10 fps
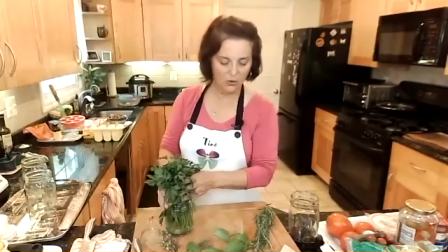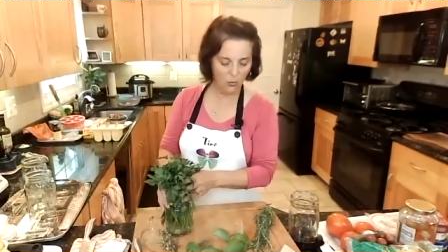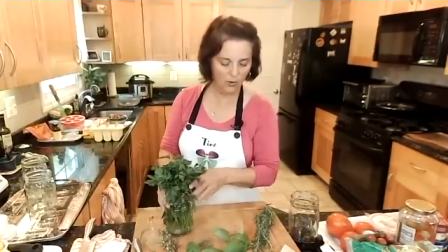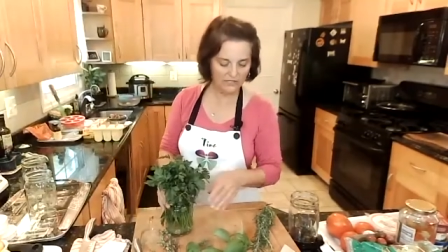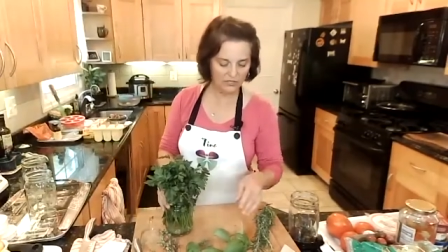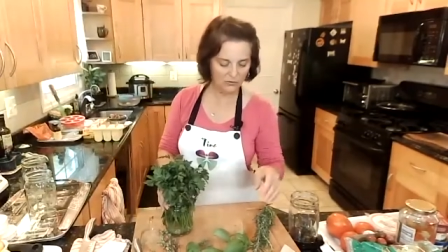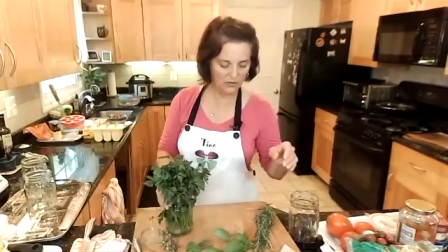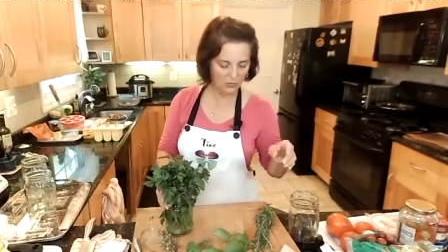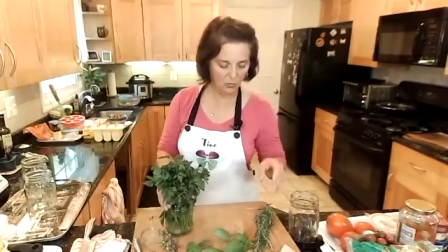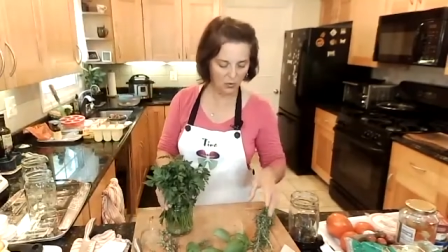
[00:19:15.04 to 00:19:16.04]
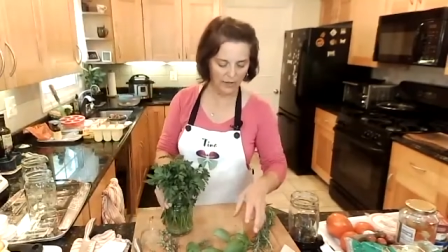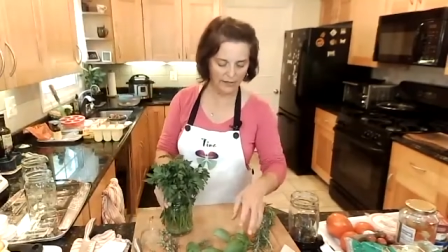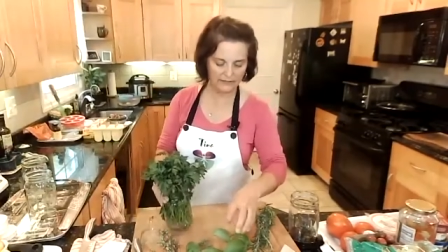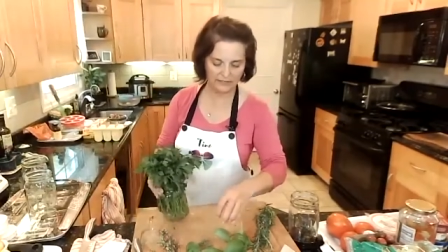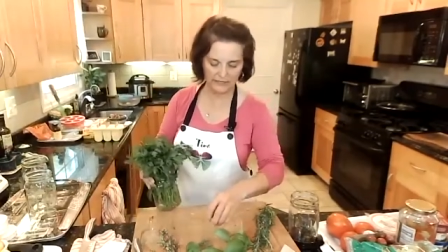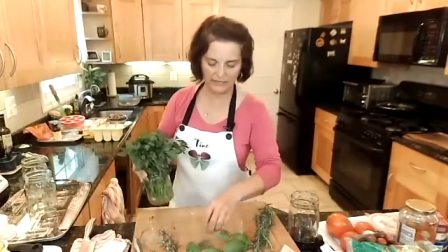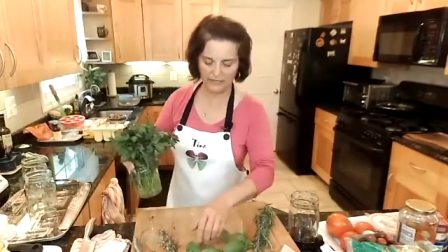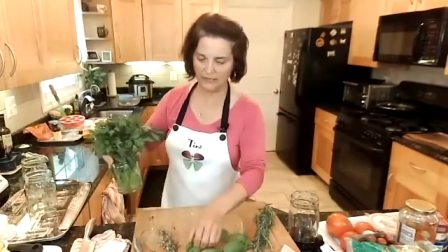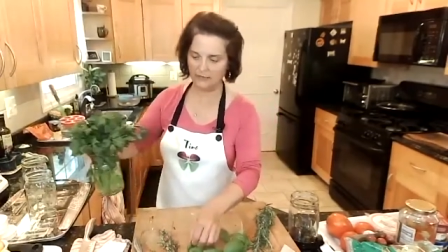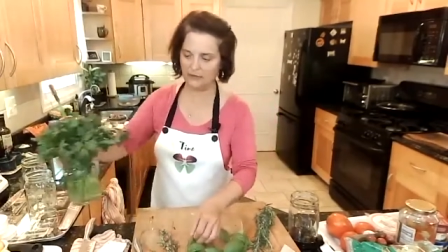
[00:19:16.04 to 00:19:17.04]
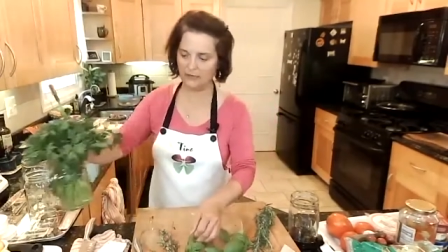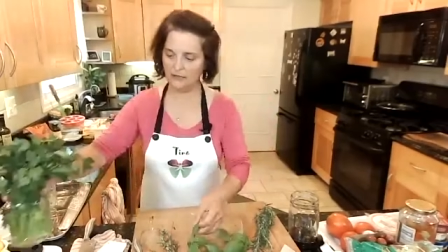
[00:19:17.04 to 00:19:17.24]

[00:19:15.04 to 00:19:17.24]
What do we want in